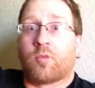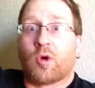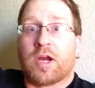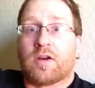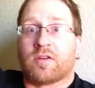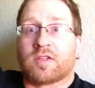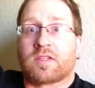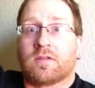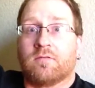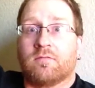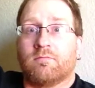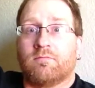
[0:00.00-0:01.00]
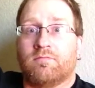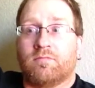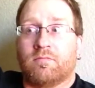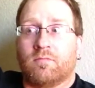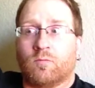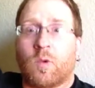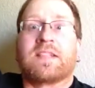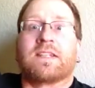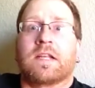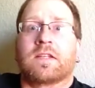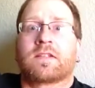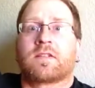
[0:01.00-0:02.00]
player's
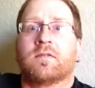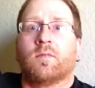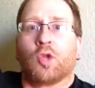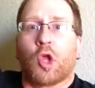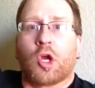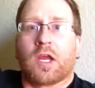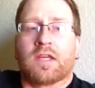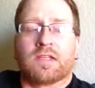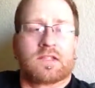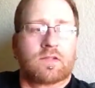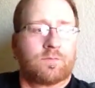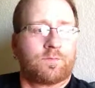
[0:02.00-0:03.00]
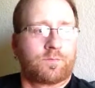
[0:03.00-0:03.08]
residence and belongings.